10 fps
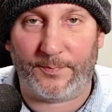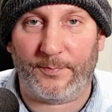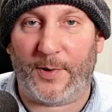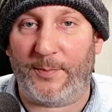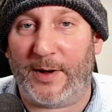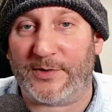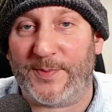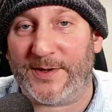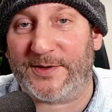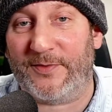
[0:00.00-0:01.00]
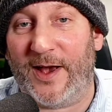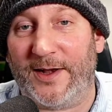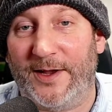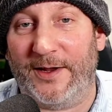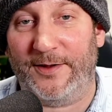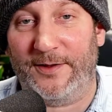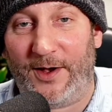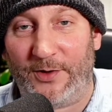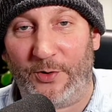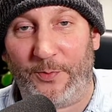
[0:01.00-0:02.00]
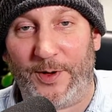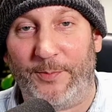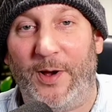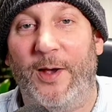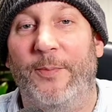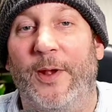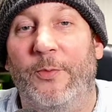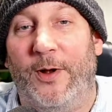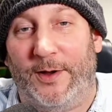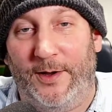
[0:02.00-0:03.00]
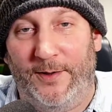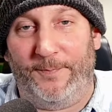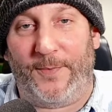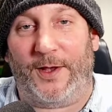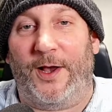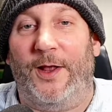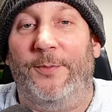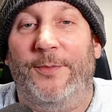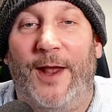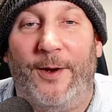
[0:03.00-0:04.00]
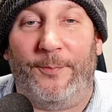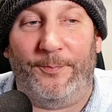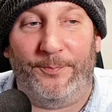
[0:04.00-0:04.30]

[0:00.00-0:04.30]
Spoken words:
My mouse mats have had it. I normally buy a big one and cut them down.